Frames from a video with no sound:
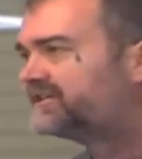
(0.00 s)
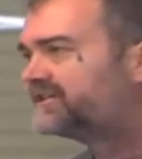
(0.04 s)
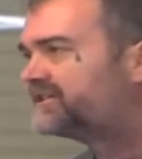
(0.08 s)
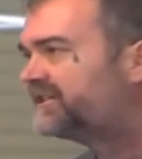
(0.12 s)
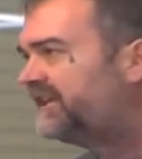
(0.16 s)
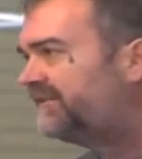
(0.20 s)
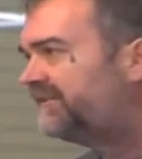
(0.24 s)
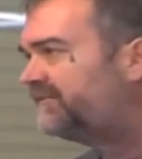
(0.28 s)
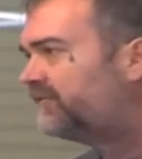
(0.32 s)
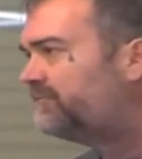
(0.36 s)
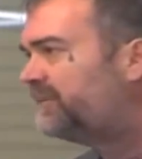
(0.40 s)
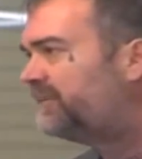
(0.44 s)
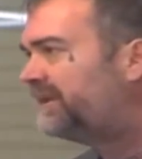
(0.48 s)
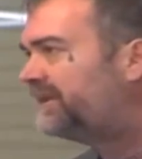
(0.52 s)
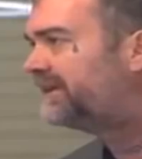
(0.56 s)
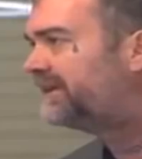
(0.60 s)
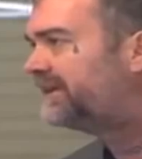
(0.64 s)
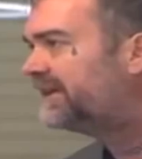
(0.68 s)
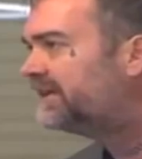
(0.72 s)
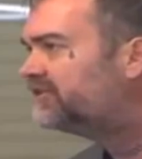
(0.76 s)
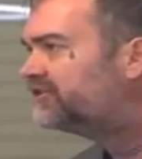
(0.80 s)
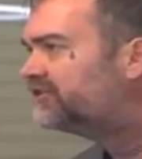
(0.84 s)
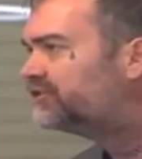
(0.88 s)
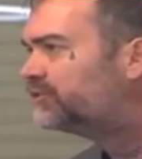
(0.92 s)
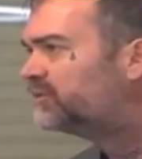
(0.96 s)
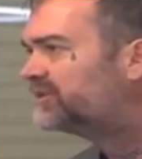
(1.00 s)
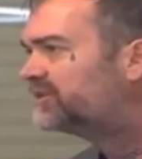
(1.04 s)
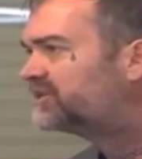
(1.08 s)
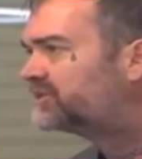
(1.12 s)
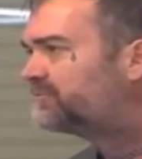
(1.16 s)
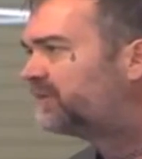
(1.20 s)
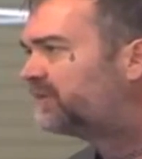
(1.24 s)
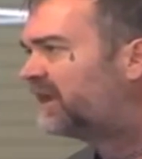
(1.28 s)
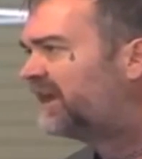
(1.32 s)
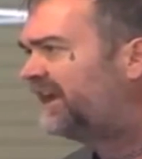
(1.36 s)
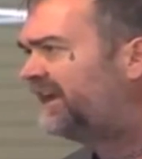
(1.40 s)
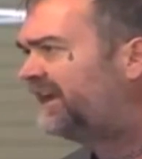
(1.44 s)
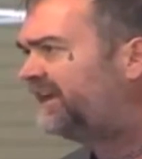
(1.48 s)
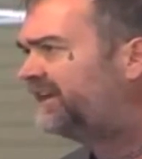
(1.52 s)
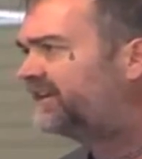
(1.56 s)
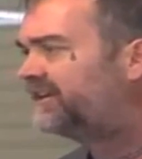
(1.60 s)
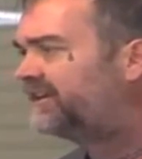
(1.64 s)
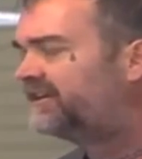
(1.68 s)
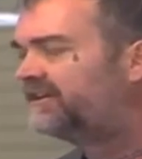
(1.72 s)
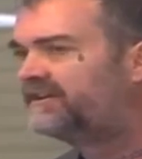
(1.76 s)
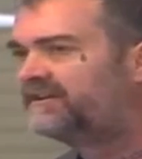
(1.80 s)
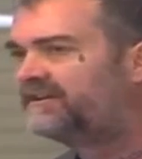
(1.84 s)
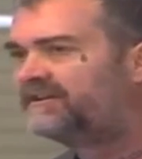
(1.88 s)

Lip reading: doesn't begin to explain